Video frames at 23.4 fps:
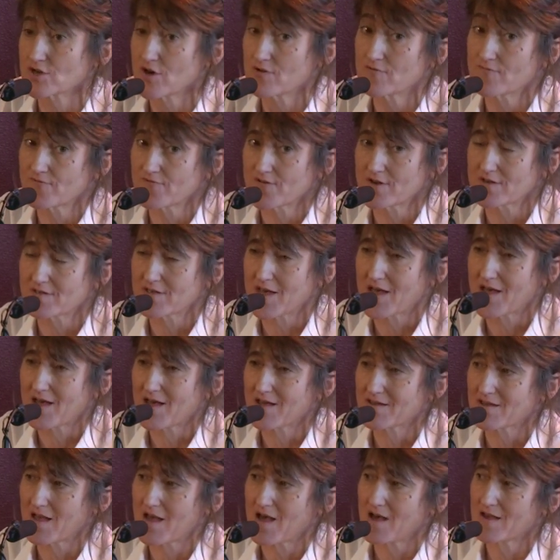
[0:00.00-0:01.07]
don't feel that.
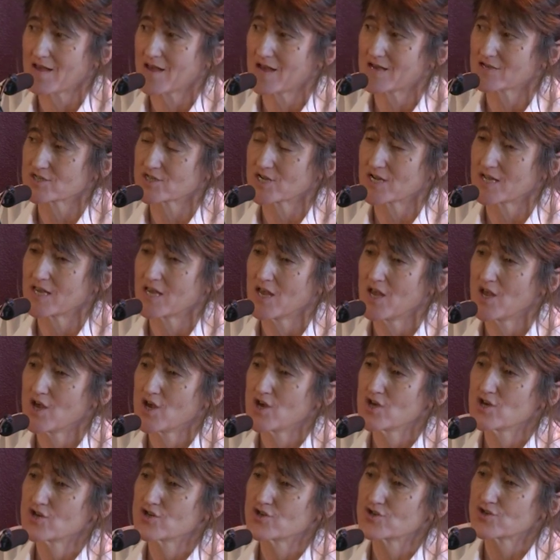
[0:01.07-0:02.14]
I actually
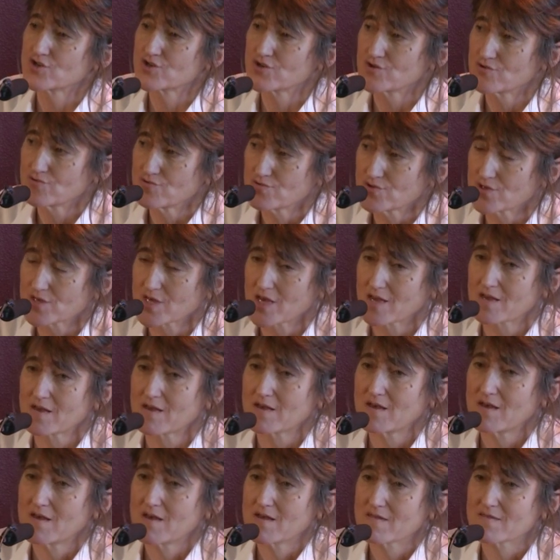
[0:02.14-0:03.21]
do
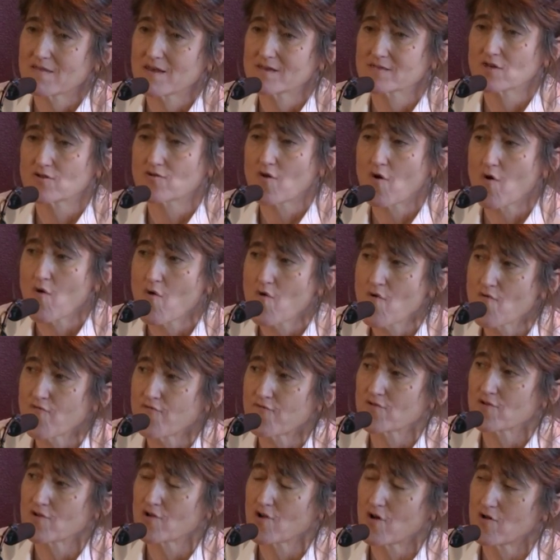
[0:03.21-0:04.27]
think there's an
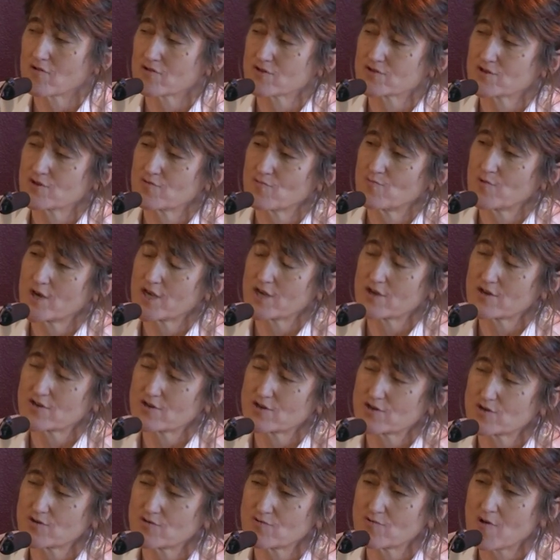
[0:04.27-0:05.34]
awful lot we can
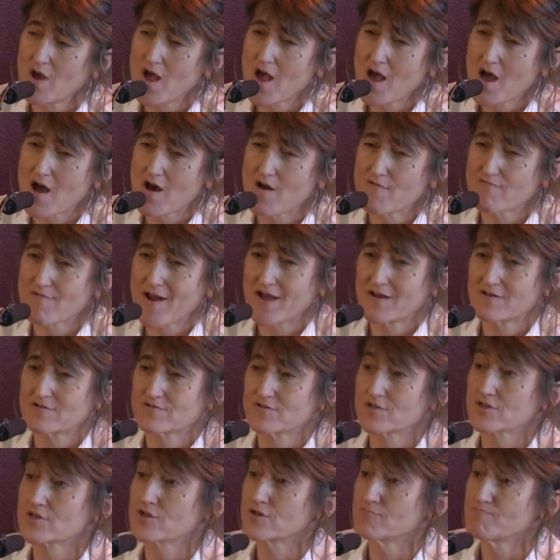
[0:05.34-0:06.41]
do
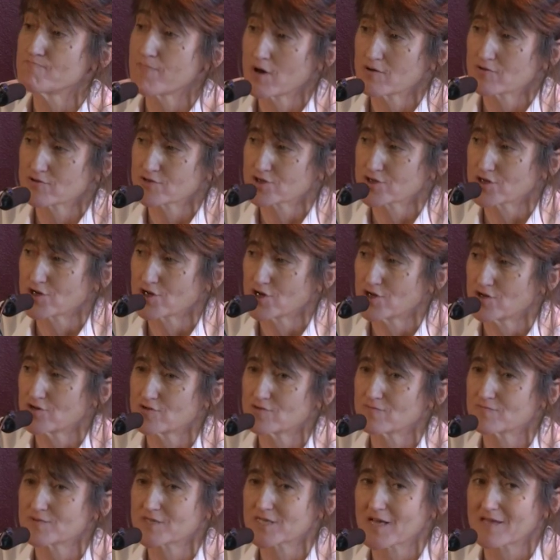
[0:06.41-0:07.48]
around compulsion
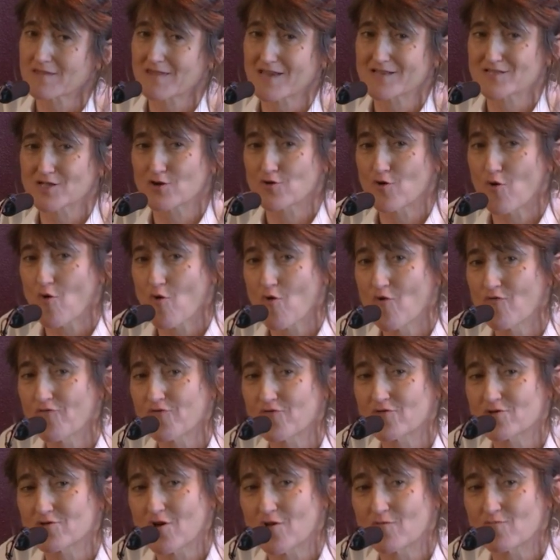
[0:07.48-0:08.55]
loops. There's an
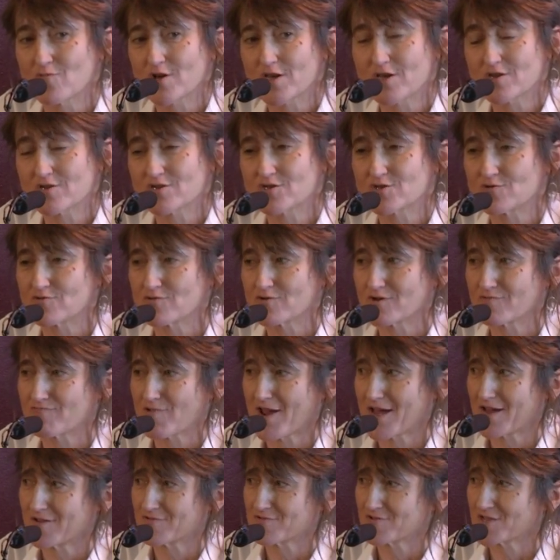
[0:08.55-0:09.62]
awful lot we can do
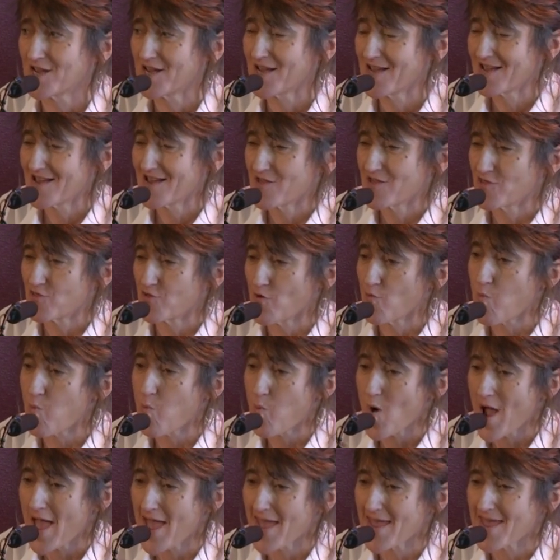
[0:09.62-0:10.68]
around the
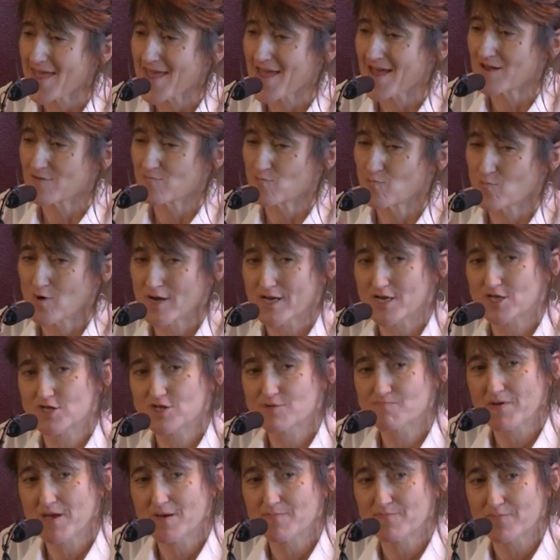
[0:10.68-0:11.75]
way in
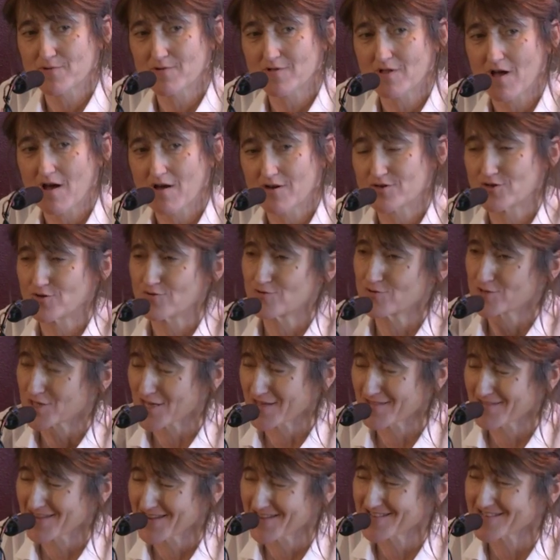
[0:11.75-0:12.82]
which people are
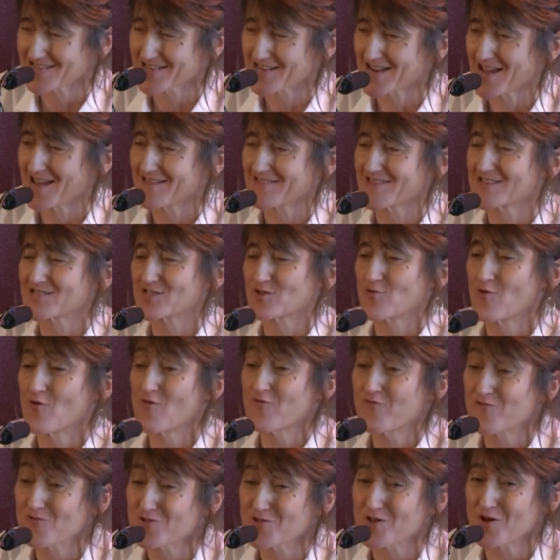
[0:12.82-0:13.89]
using the internet. There's an
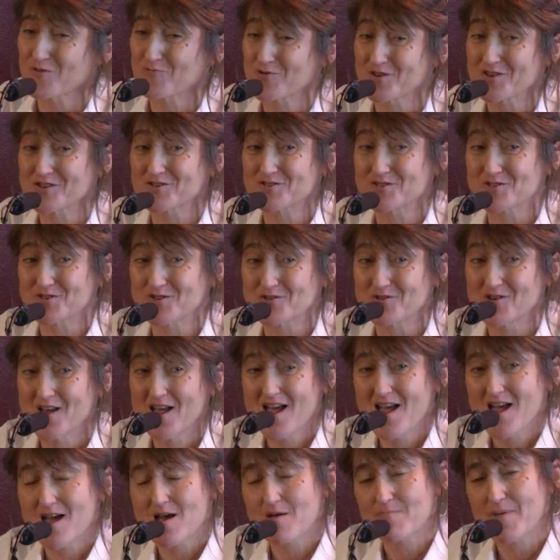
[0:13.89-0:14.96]
awful lot we can do
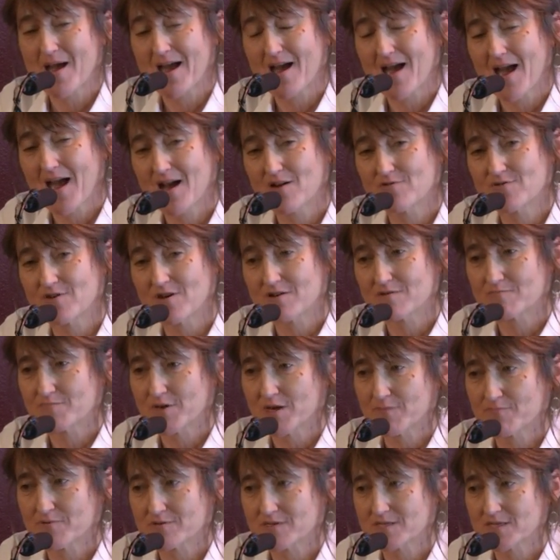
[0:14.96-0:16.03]
about how young
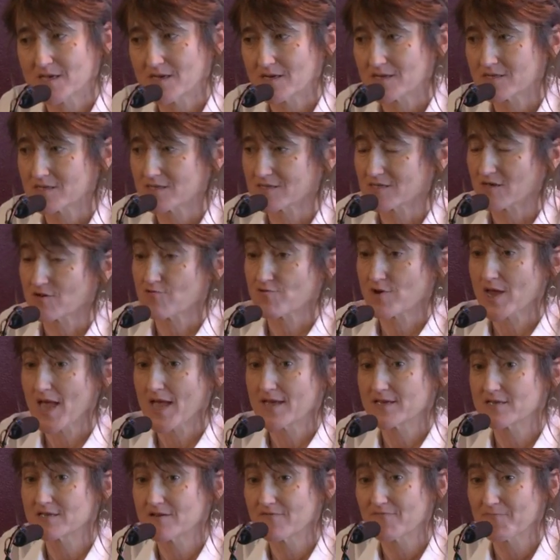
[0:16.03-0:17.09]
people see it as a
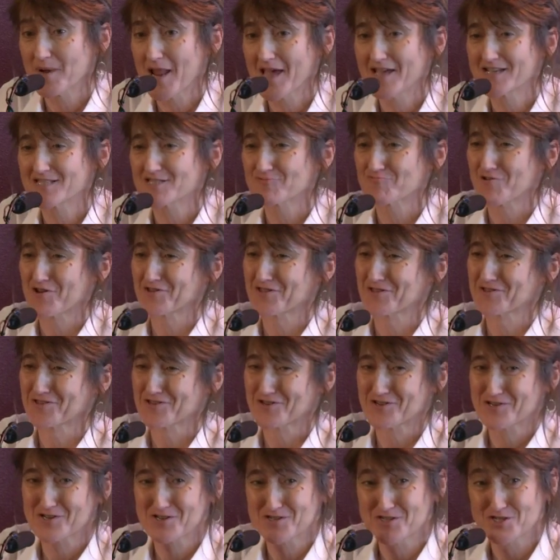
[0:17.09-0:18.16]
creative place rather
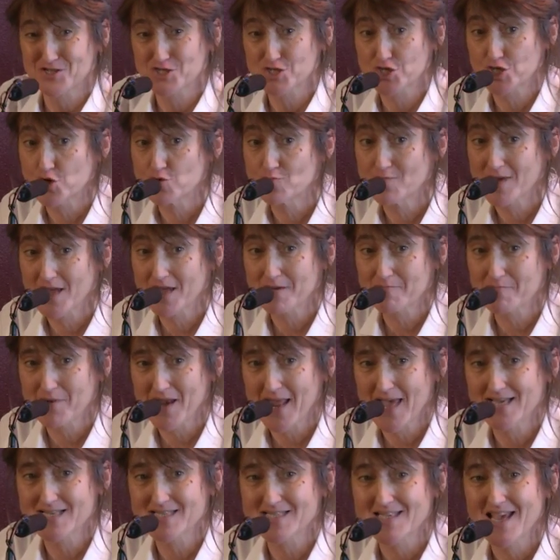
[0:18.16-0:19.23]
than a consuming
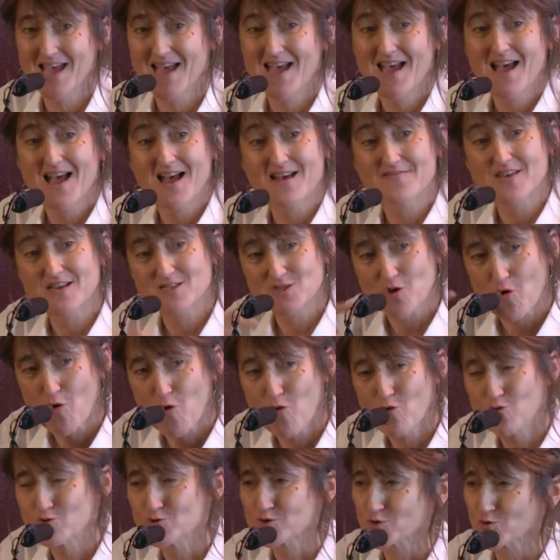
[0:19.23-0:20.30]
place. And there's
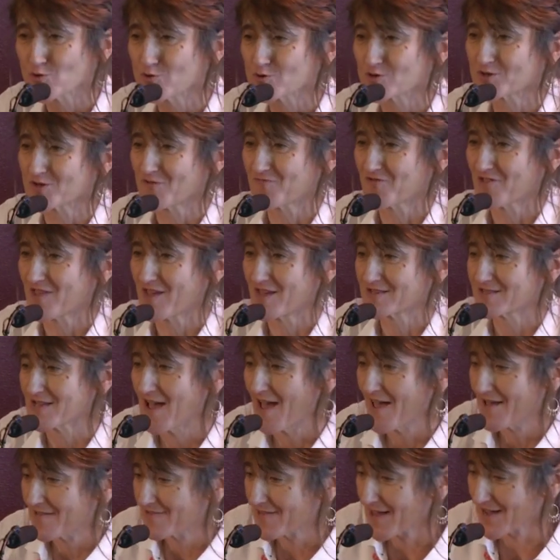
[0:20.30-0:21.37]
all sorts of things
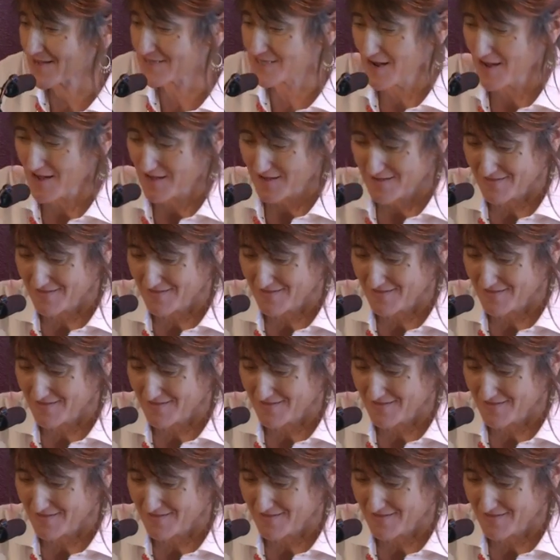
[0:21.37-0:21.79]
that